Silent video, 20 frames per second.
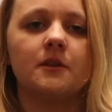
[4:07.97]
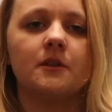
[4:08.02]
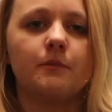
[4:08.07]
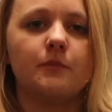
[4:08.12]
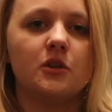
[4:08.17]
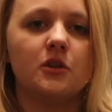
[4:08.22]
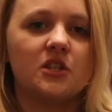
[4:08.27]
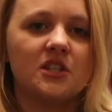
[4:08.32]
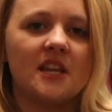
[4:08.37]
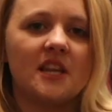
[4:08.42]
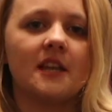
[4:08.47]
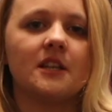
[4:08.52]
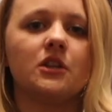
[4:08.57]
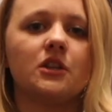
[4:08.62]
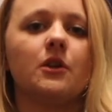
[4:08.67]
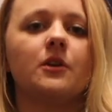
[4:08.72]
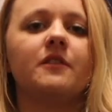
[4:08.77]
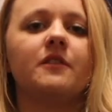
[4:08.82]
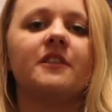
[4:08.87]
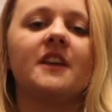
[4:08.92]
push that
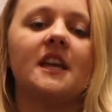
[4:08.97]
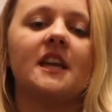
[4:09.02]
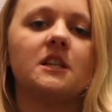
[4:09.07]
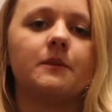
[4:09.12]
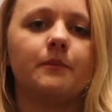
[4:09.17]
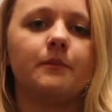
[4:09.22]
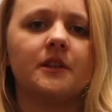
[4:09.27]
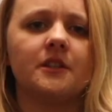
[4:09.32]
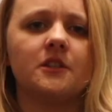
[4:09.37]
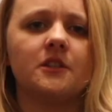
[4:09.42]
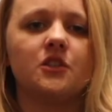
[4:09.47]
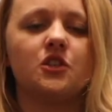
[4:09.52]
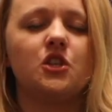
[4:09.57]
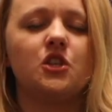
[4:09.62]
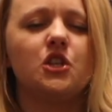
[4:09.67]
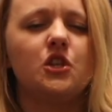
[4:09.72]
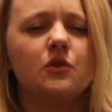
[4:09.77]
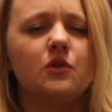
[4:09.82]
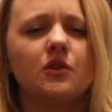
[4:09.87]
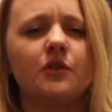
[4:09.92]
notification button so
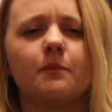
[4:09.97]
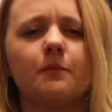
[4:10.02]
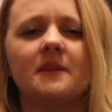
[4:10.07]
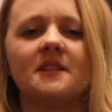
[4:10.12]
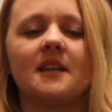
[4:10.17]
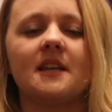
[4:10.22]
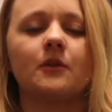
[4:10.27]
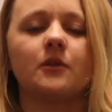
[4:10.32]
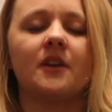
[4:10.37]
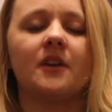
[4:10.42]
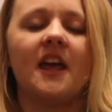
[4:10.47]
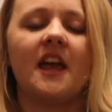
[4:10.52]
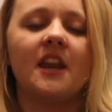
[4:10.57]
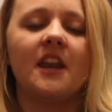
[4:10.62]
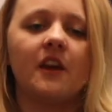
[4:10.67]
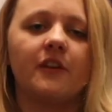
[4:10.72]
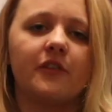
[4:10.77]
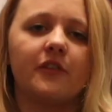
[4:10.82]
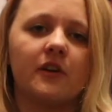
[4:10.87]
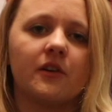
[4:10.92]
you don't miss out on
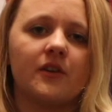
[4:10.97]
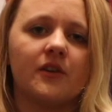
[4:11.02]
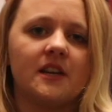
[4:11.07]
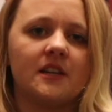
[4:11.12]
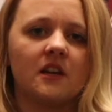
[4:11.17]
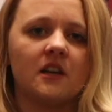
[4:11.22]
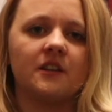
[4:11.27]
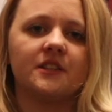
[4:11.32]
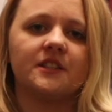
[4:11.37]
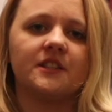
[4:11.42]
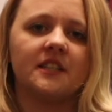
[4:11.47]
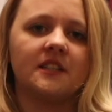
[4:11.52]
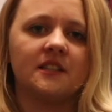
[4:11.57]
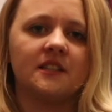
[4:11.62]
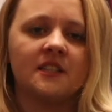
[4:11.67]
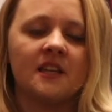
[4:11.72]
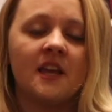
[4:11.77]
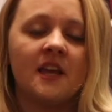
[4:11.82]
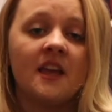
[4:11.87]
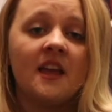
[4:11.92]
any of our great
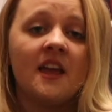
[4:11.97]
content.